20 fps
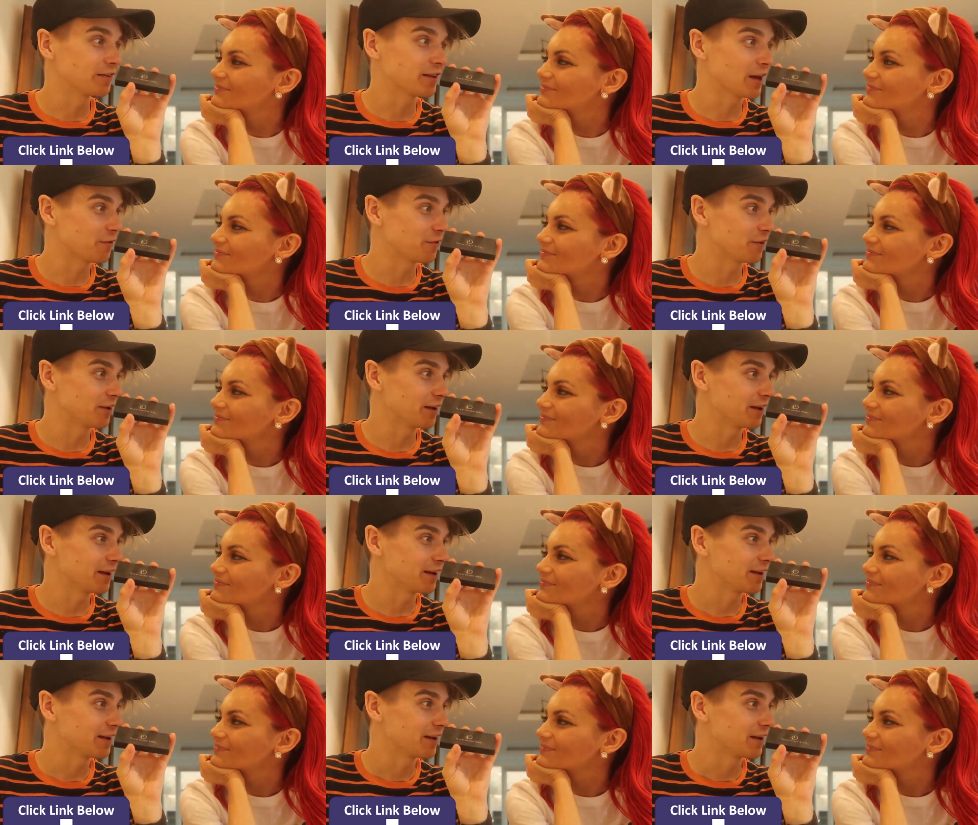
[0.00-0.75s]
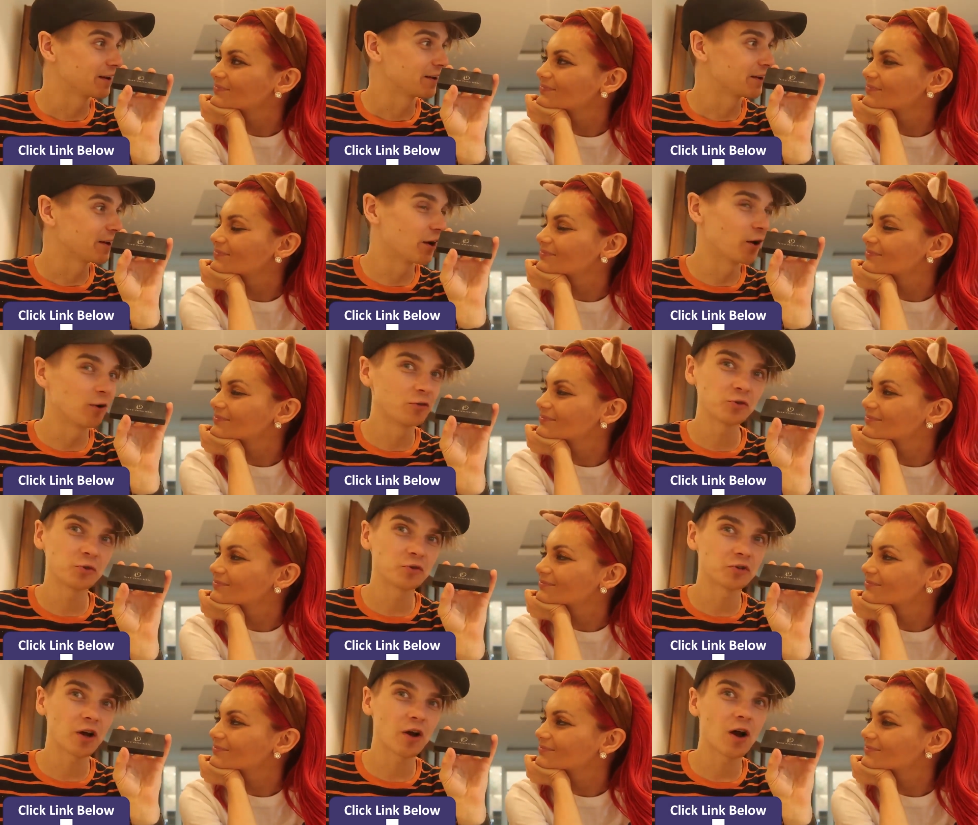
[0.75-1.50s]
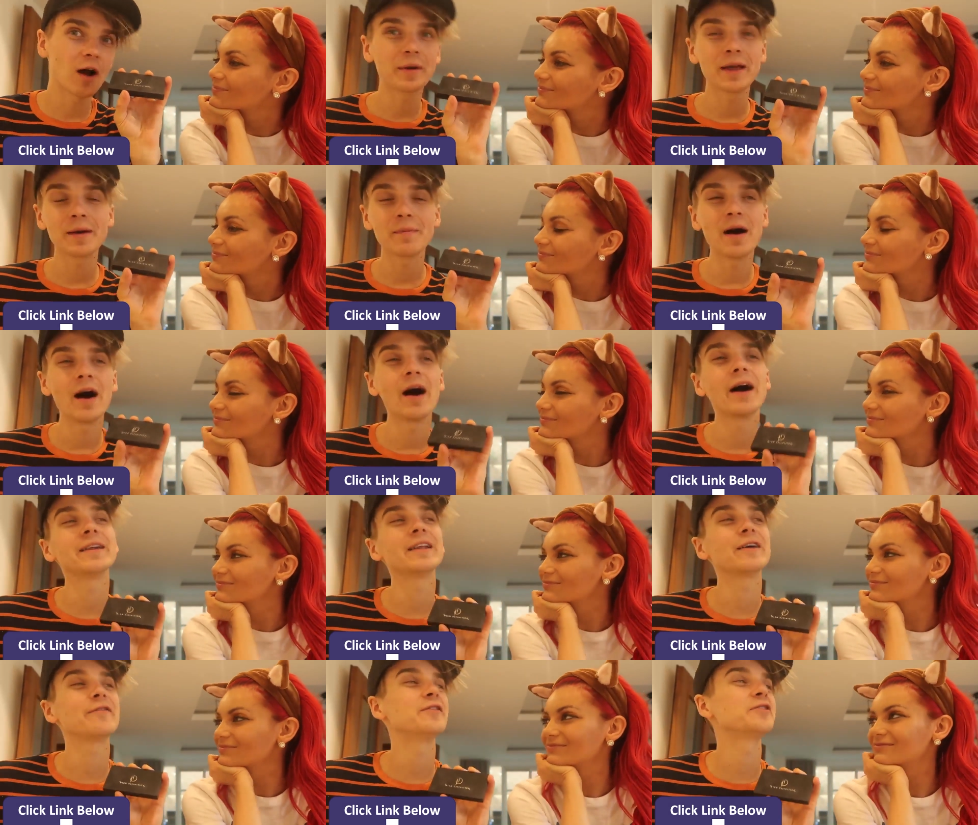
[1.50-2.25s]
Speaker 1: Definitely girls always go, I'm getting my
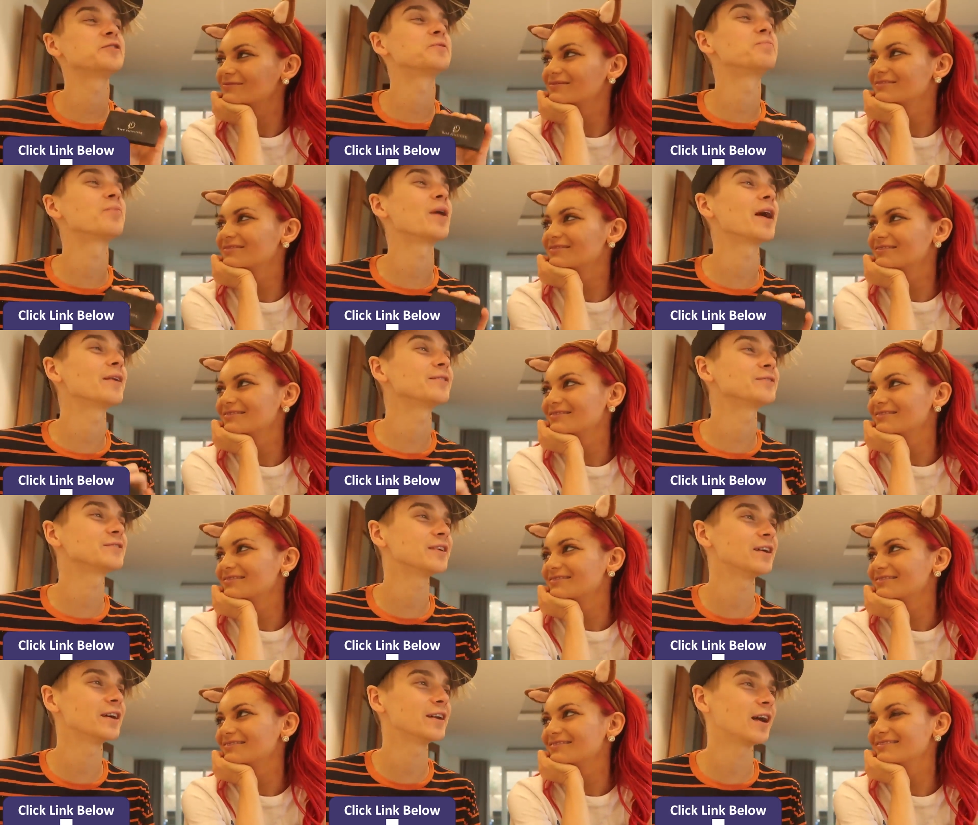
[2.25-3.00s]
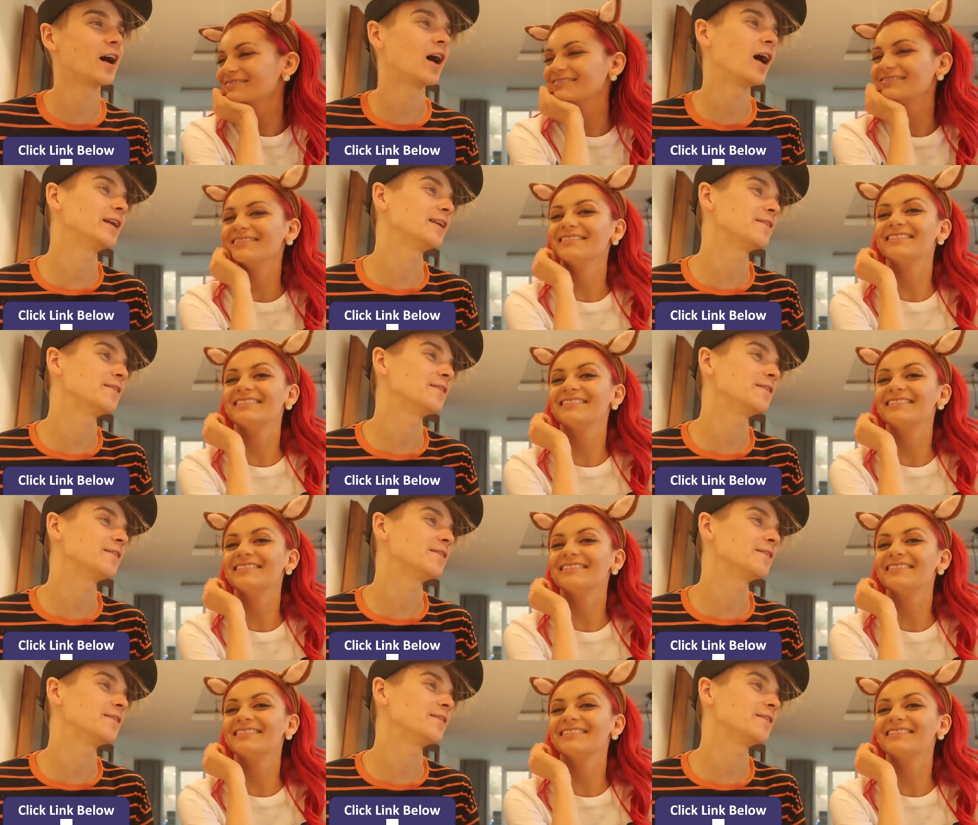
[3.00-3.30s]
high definition brows done. A